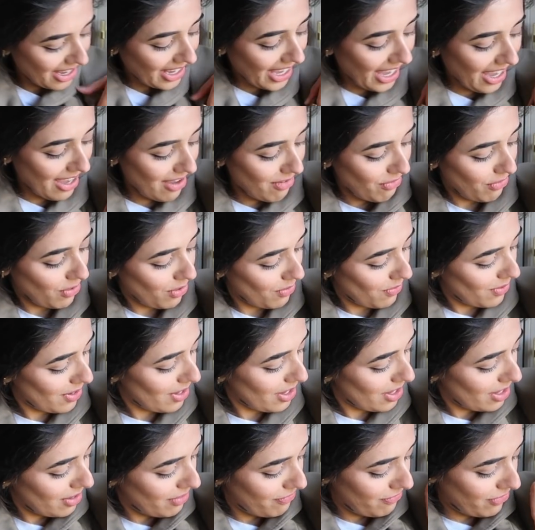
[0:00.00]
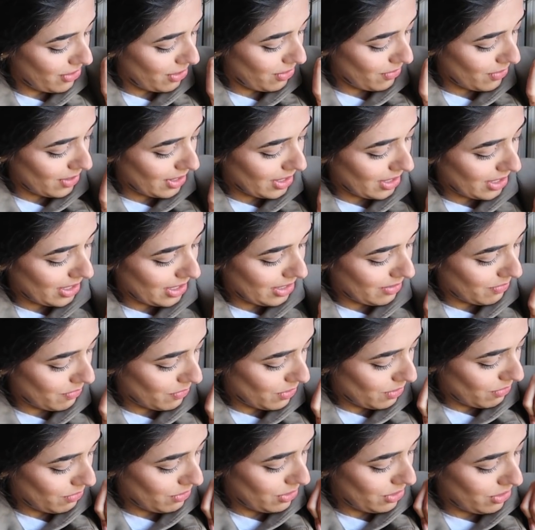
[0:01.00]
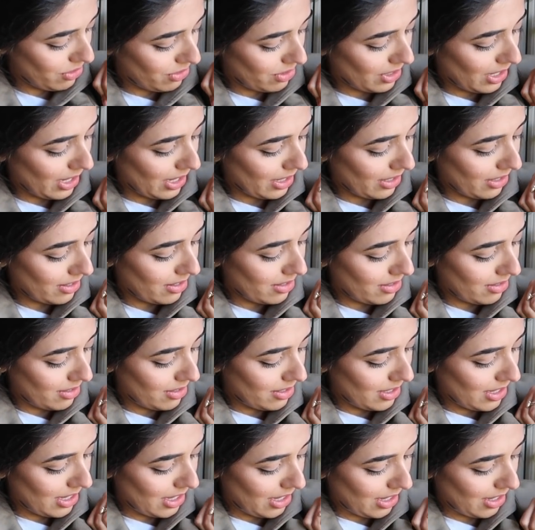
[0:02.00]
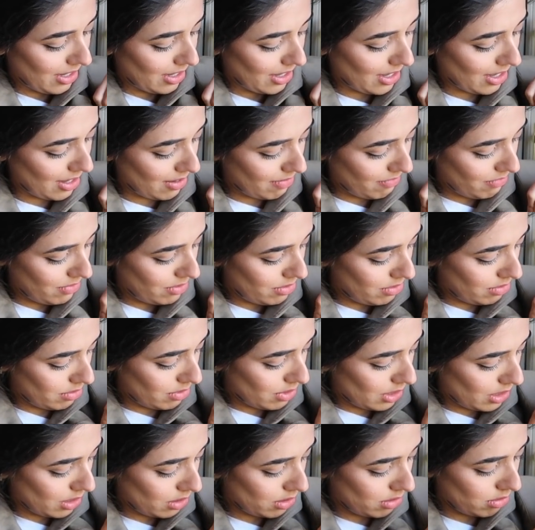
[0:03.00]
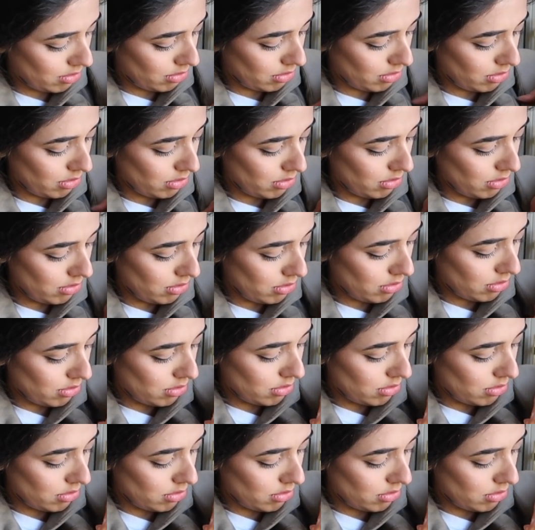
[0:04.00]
Okay, if you were a viewer, what would you like to see? How would you like to see this?